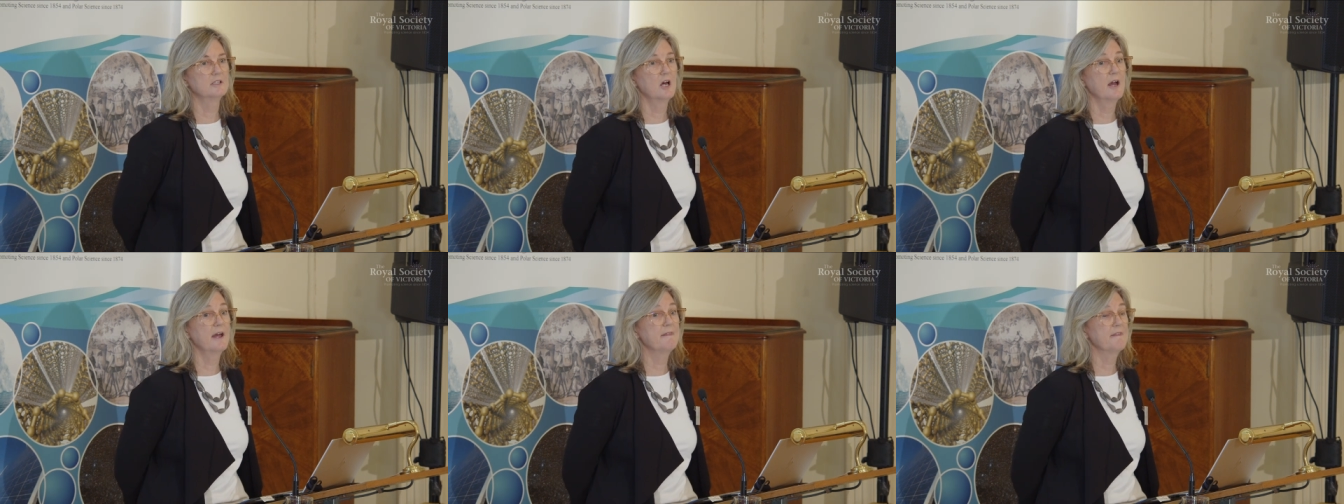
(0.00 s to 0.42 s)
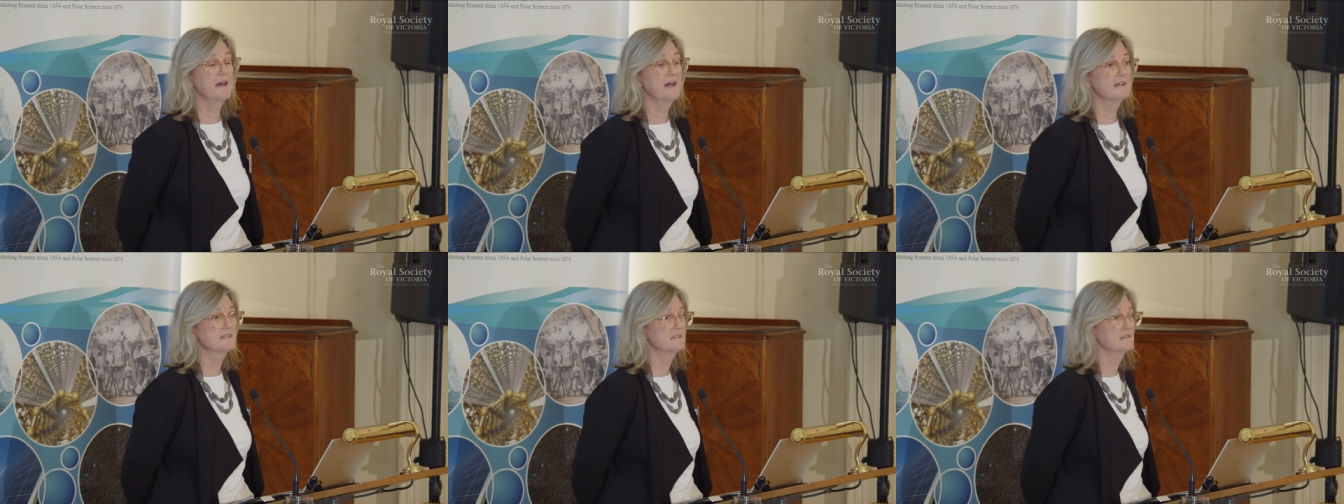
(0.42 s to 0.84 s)

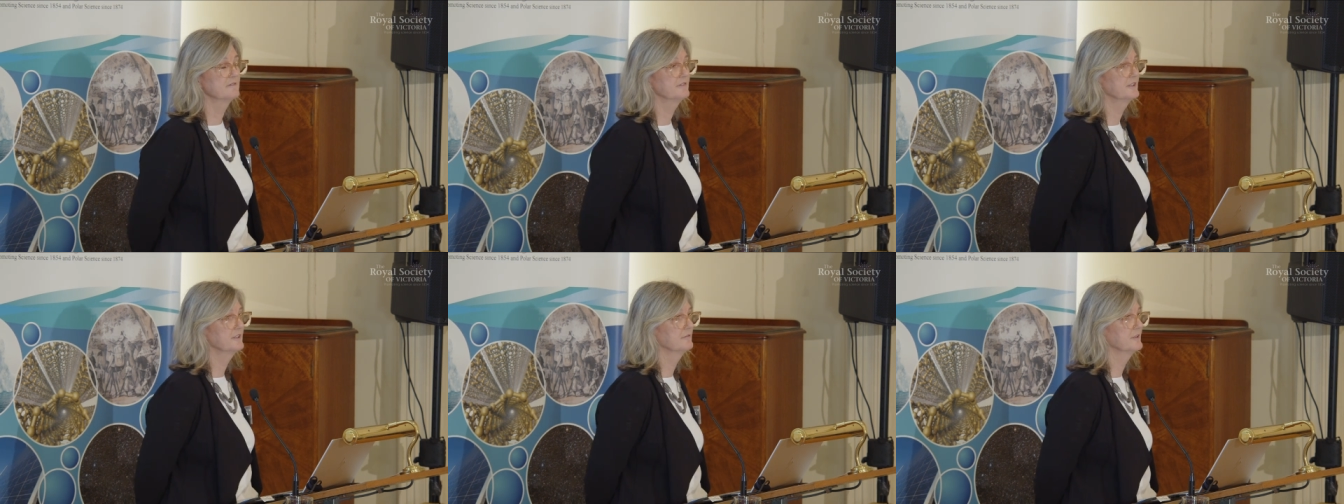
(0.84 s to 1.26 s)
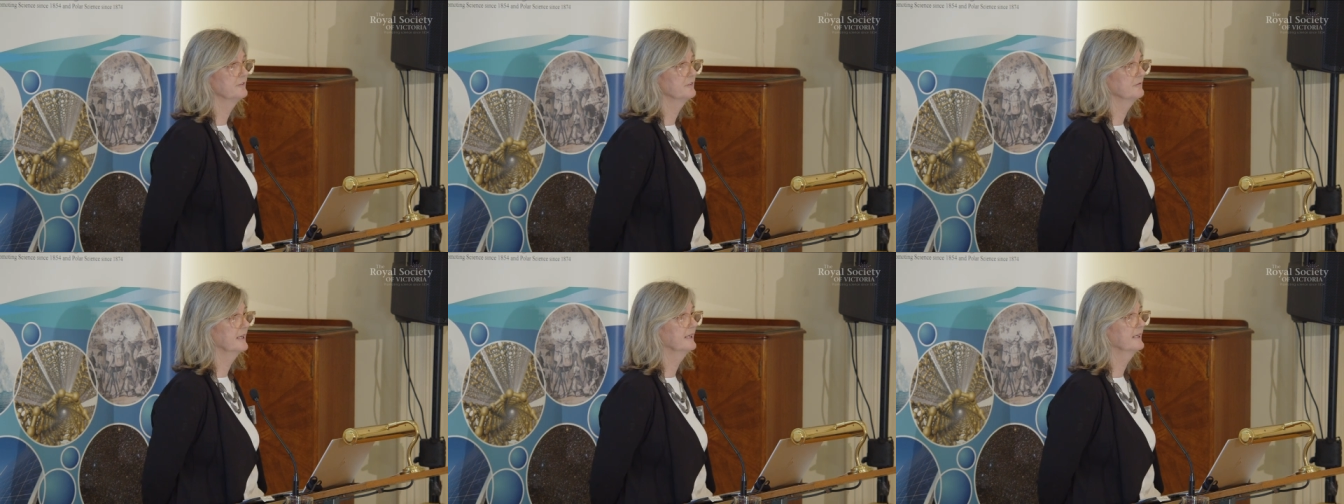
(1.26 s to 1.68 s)
9,000 for the
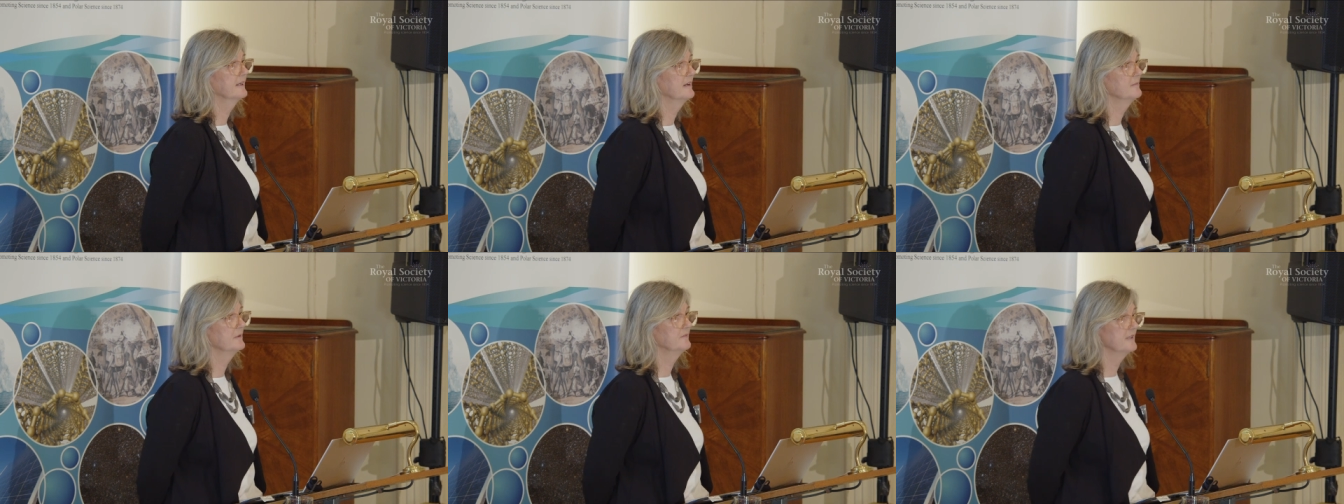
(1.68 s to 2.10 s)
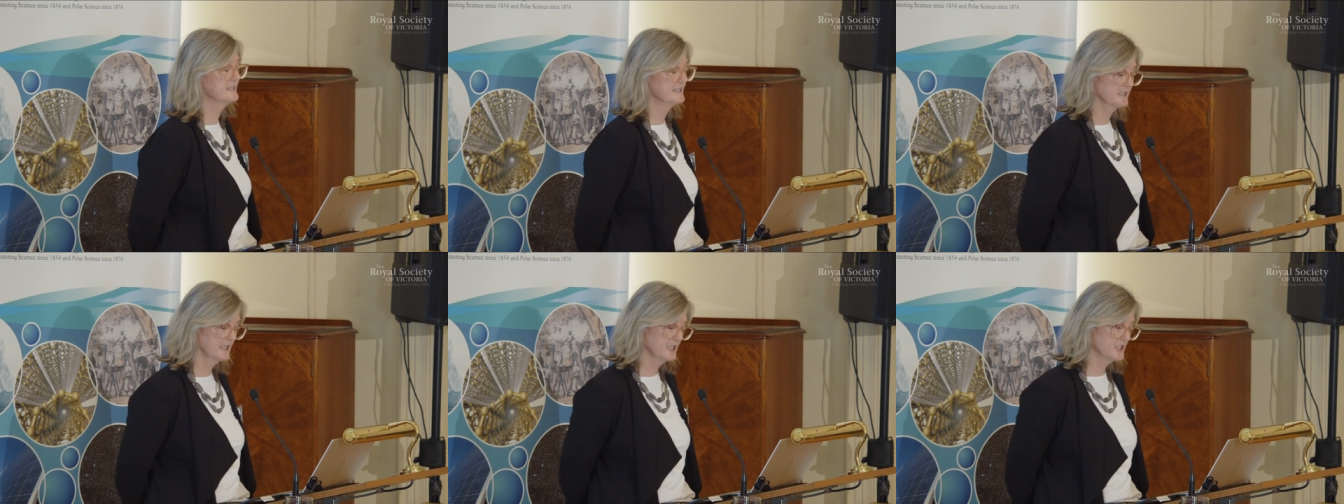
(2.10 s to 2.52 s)
River Red Gum
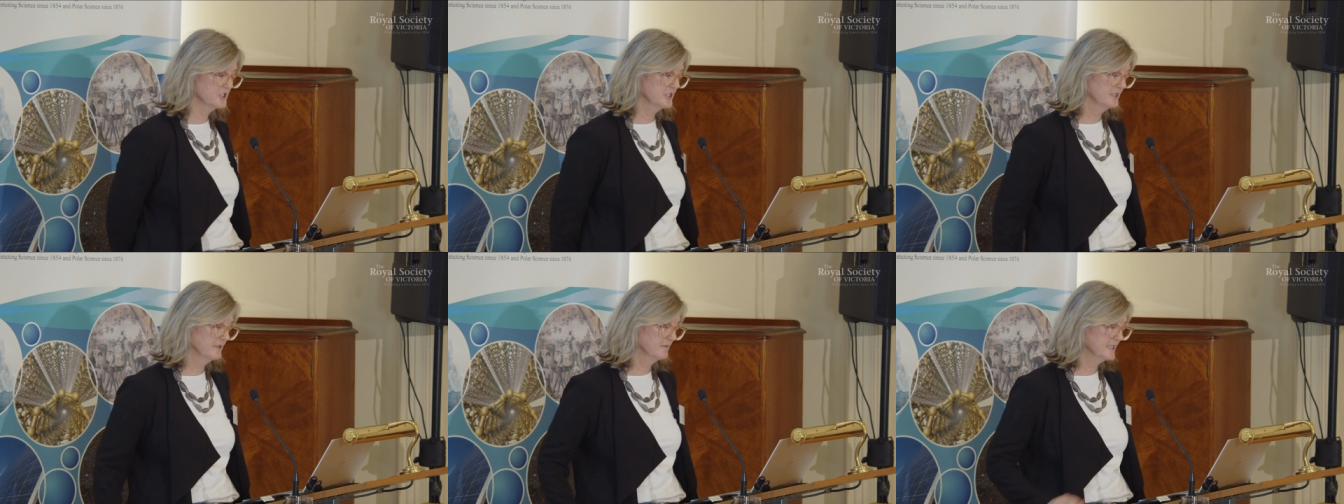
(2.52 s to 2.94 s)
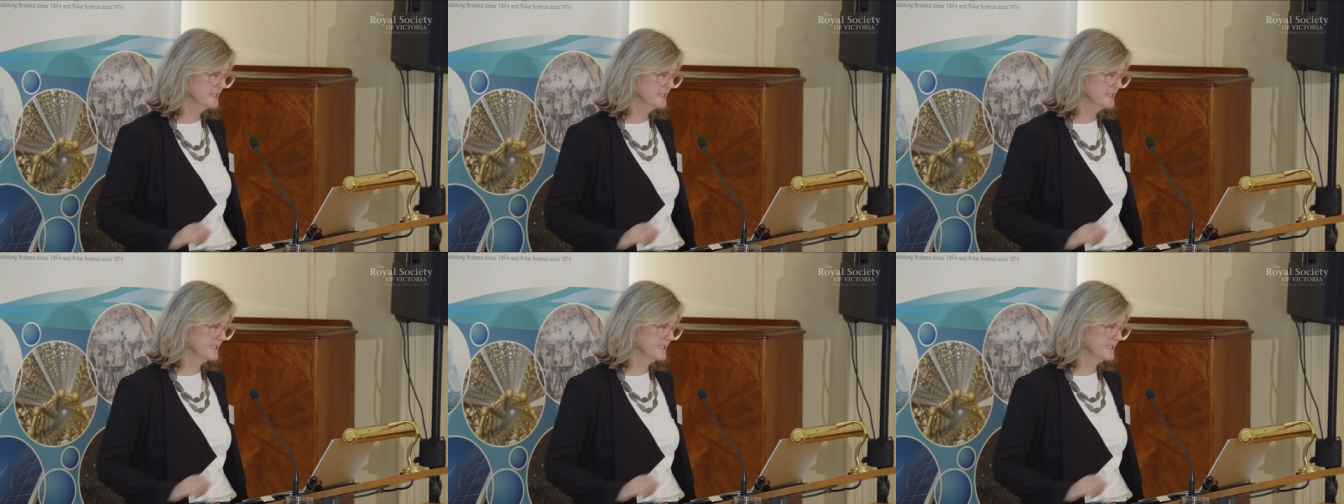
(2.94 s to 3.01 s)
investigation that we